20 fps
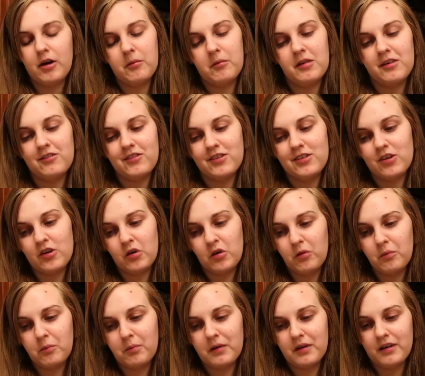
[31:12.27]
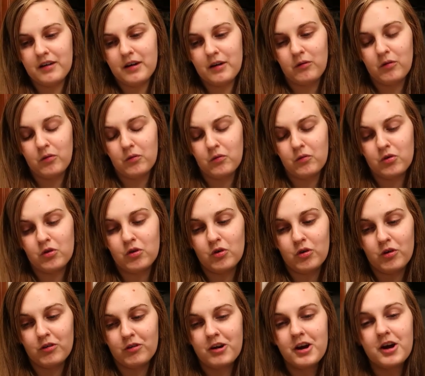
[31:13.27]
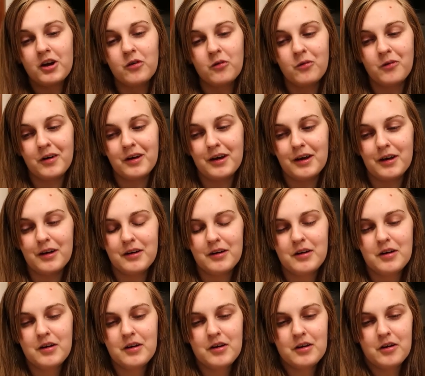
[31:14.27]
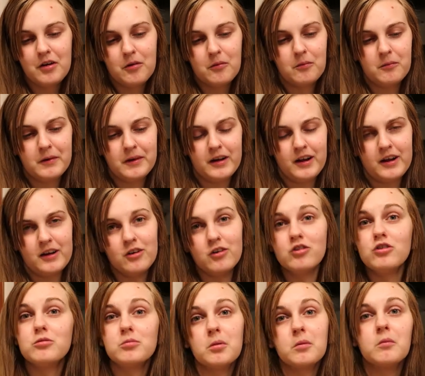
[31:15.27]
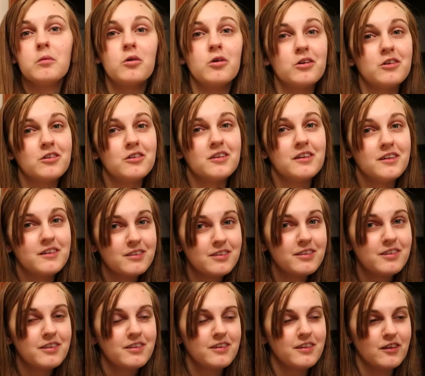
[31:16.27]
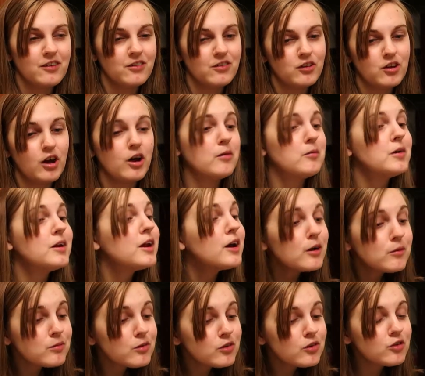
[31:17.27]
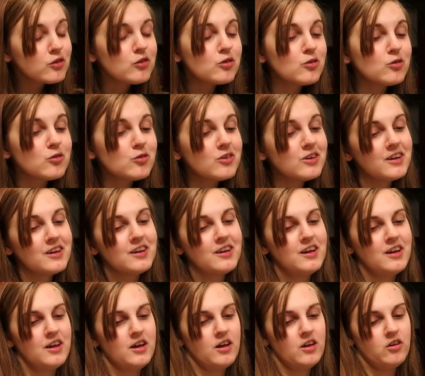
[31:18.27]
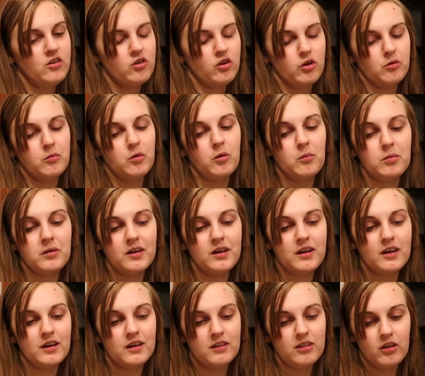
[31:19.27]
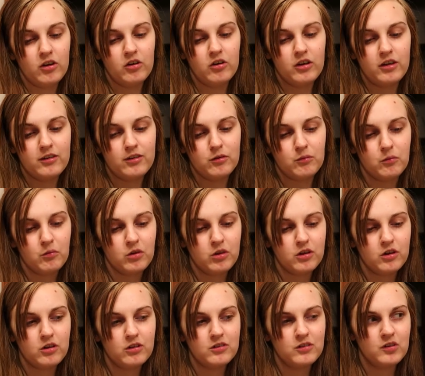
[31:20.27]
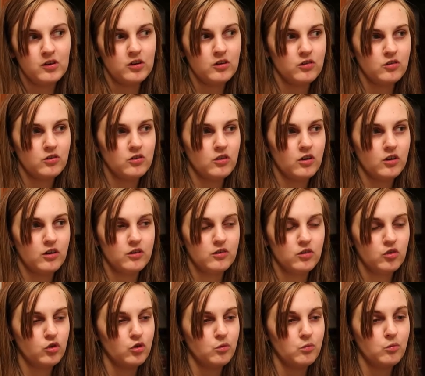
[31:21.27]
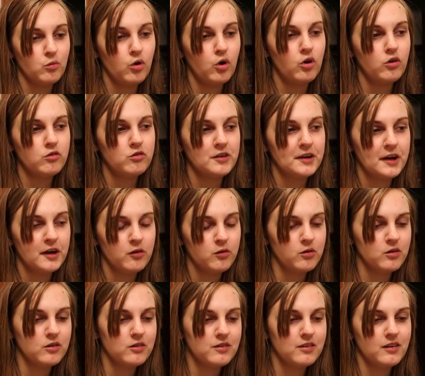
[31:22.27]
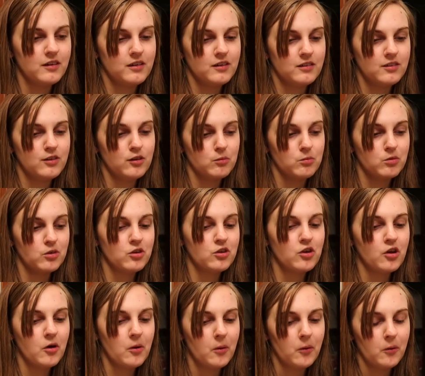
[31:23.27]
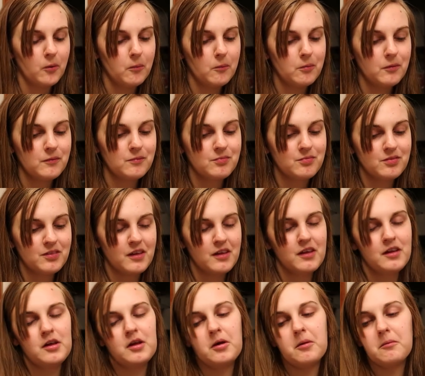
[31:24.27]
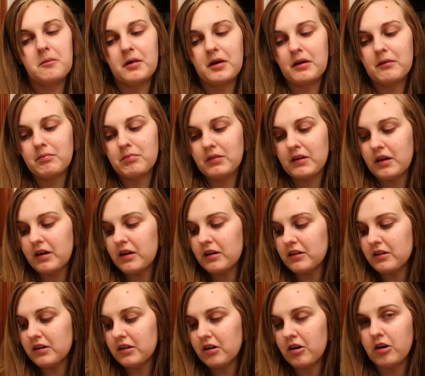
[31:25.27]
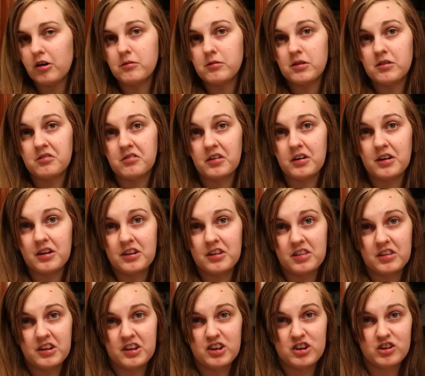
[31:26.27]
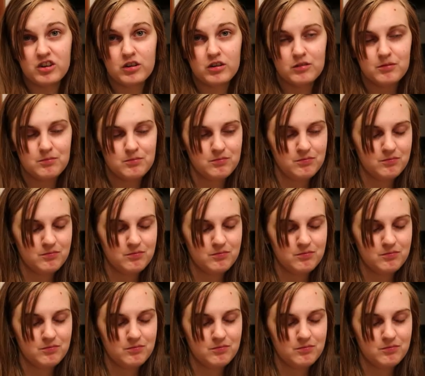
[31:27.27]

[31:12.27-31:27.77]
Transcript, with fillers: If it's open, I won't do it right away. But I know the Memorial Day sale's coming up soon. So I'm hoping to get in there and get some really good deals on some wallflowers and some soap. But I really doubt I'm going to find anything good